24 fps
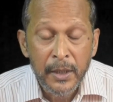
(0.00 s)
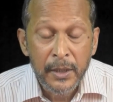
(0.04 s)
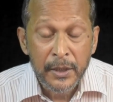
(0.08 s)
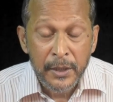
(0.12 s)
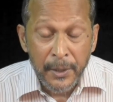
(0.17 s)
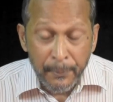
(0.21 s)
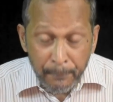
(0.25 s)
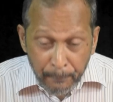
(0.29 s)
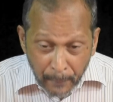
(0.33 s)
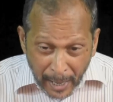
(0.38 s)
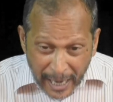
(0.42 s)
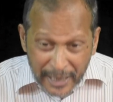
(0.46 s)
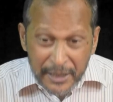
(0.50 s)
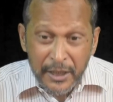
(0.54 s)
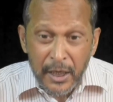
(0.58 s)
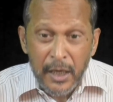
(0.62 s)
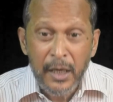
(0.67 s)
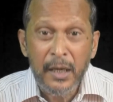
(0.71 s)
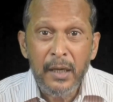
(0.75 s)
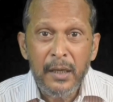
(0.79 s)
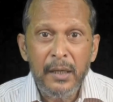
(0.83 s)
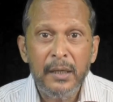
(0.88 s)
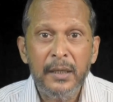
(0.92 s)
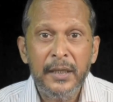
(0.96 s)
The
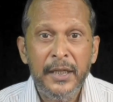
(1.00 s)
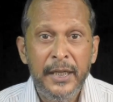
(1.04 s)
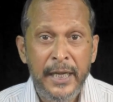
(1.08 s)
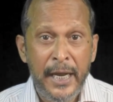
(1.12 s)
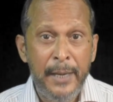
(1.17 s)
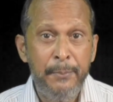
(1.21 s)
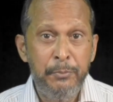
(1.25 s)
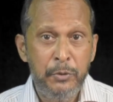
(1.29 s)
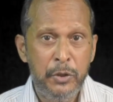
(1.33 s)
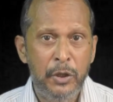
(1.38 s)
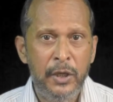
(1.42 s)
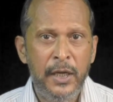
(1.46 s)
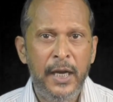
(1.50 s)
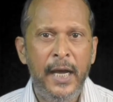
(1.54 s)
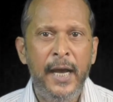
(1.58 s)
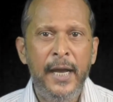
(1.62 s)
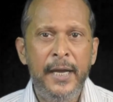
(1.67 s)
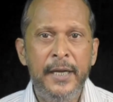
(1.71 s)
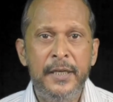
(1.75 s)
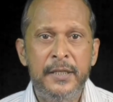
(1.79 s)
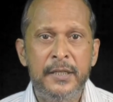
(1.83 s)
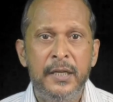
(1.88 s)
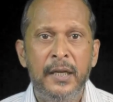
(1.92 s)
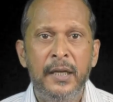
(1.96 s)
matter came to
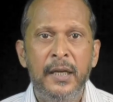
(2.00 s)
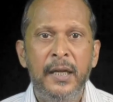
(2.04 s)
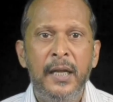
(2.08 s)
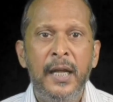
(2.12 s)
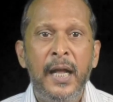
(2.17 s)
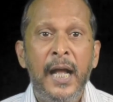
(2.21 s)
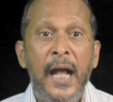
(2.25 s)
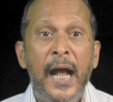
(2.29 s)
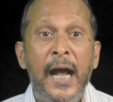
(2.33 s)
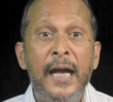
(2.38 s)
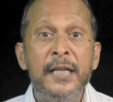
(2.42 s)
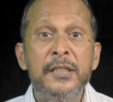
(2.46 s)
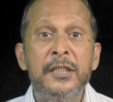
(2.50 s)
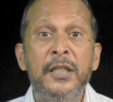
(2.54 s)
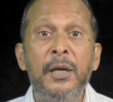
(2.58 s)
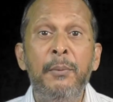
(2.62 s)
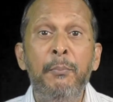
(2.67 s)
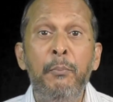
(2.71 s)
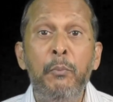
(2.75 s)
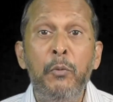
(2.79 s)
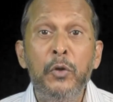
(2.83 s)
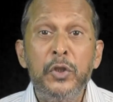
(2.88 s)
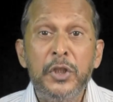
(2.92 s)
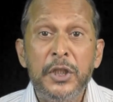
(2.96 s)
light as the
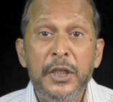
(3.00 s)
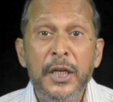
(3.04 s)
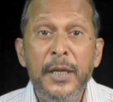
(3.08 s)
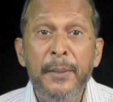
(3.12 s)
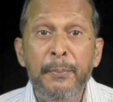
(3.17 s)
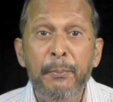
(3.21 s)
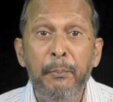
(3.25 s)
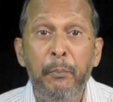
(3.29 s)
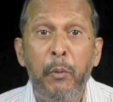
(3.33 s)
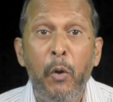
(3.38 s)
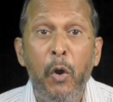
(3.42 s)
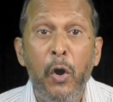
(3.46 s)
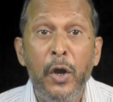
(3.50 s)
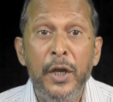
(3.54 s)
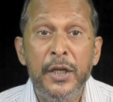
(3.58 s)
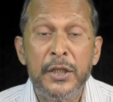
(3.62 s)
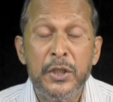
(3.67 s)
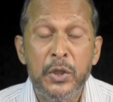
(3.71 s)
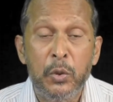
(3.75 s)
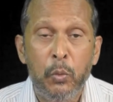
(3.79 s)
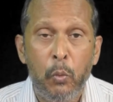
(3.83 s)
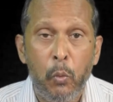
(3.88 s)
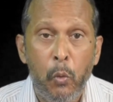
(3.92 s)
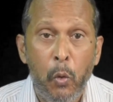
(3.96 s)
Muslim
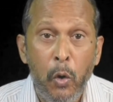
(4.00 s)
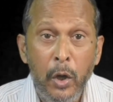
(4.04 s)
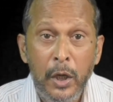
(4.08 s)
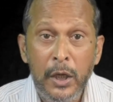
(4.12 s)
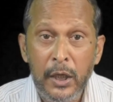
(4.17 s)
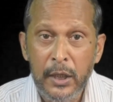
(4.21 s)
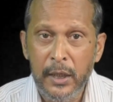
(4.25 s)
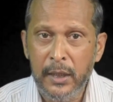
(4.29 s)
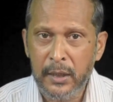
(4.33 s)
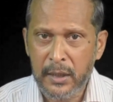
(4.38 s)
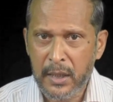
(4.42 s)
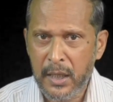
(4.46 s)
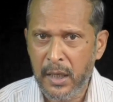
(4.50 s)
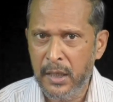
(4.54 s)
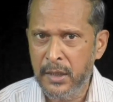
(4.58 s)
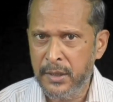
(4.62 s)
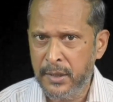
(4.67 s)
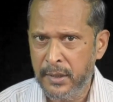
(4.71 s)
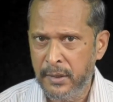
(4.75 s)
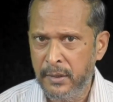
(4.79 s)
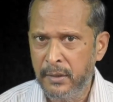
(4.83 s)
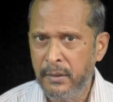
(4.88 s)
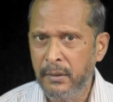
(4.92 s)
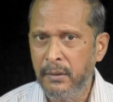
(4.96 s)
boy's older
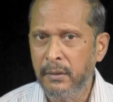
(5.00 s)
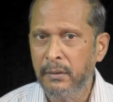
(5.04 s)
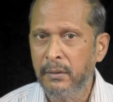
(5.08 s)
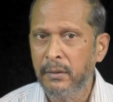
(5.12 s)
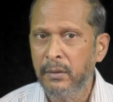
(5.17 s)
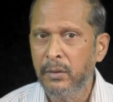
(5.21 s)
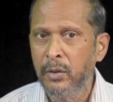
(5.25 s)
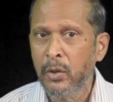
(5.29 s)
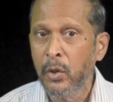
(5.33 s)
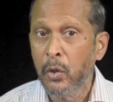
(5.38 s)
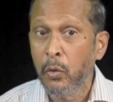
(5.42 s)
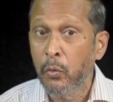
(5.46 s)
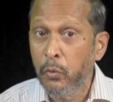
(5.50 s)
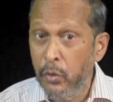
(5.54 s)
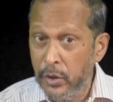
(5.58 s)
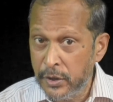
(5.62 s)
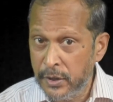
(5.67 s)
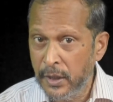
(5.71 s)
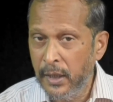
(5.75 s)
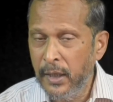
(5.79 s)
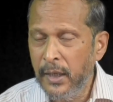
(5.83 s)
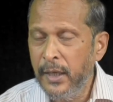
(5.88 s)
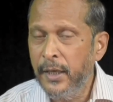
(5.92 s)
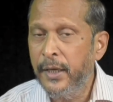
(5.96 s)
cousin, who
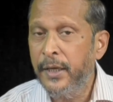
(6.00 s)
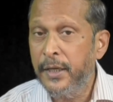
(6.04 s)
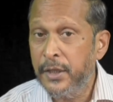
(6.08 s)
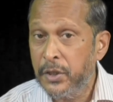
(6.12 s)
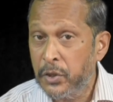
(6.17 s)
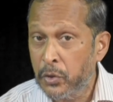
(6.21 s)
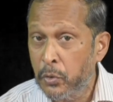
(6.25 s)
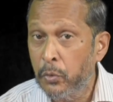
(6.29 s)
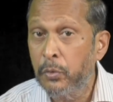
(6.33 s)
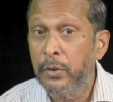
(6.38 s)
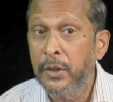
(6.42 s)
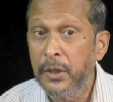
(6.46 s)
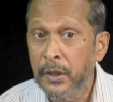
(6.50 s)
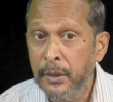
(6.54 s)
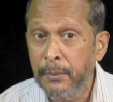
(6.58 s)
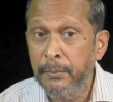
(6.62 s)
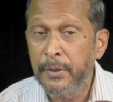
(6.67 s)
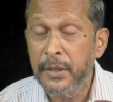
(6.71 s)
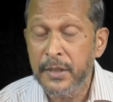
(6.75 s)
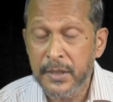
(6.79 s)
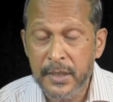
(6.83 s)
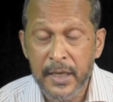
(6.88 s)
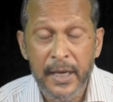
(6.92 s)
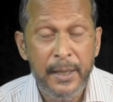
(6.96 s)
was earlier a student of
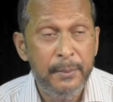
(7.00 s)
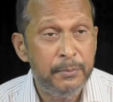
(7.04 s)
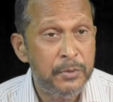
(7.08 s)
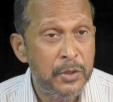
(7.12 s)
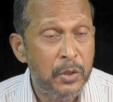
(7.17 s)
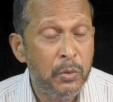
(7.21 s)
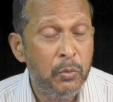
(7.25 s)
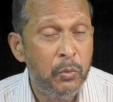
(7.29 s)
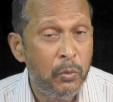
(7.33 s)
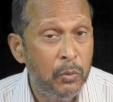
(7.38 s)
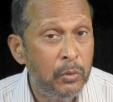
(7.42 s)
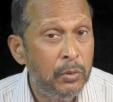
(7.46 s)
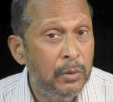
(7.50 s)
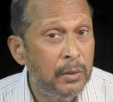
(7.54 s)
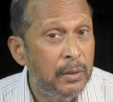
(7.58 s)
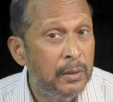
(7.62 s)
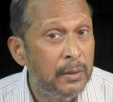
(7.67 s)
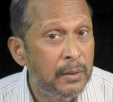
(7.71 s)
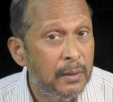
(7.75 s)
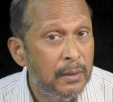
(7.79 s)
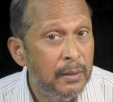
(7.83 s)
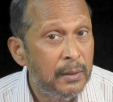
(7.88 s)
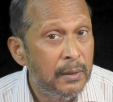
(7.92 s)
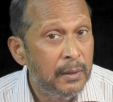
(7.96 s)
the same school,
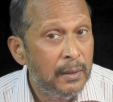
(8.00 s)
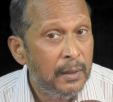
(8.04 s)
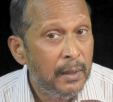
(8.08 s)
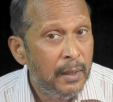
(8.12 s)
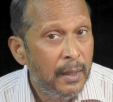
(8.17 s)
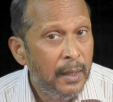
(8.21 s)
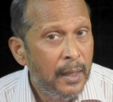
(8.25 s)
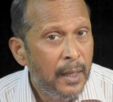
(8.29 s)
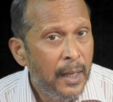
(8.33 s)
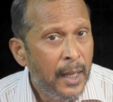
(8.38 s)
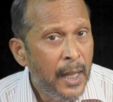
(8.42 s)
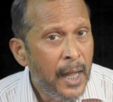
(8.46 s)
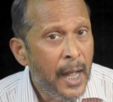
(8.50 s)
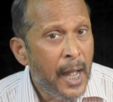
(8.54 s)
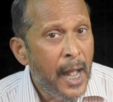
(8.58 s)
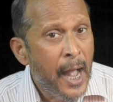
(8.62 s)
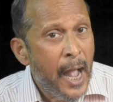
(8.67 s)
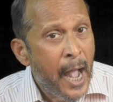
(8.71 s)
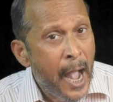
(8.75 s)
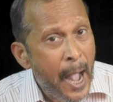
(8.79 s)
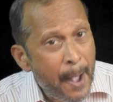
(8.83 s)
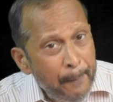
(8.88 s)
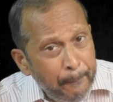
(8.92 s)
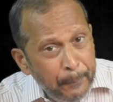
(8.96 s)

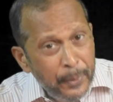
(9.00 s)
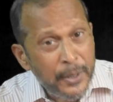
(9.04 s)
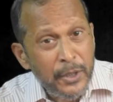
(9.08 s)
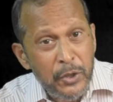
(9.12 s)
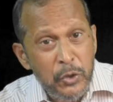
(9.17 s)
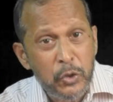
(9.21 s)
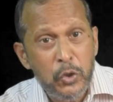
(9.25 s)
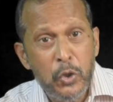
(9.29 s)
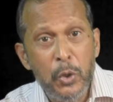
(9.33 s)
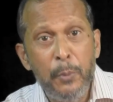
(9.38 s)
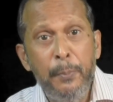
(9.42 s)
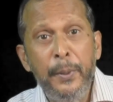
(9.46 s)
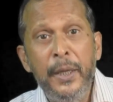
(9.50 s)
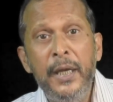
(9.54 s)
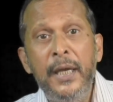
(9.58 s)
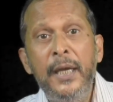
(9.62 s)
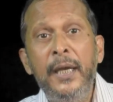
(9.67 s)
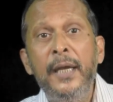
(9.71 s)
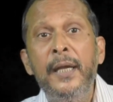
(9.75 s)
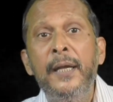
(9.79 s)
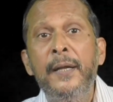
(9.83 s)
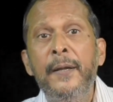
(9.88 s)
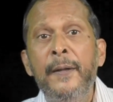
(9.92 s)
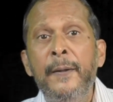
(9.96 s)
happened to
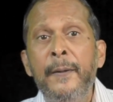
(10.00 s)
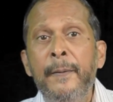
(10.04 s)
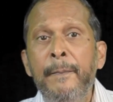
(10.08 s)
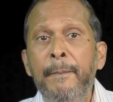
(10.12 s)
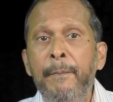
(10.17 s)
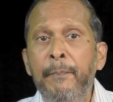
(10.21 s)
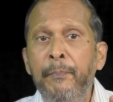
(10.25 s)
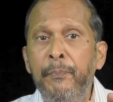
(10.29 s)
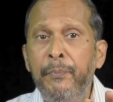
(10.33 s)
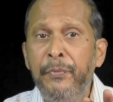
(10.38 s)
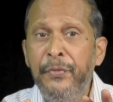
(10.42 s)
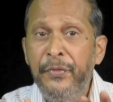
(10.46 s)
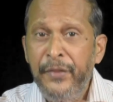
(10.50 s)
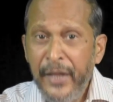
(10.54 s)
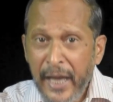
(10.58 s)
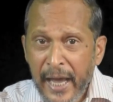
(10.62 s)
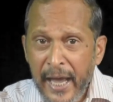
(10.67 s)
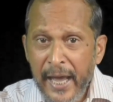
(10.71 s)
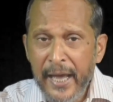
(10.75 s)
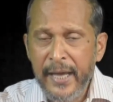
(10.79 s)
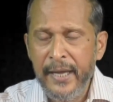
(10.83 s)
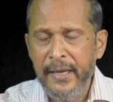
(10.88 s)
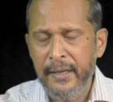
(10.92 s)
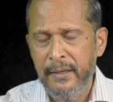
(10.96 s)
be
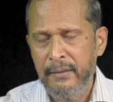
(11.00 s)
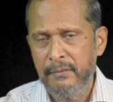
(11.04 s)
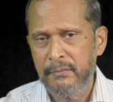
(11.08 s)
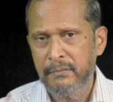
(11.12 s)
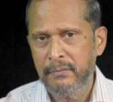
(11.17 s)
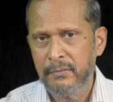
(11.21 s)
there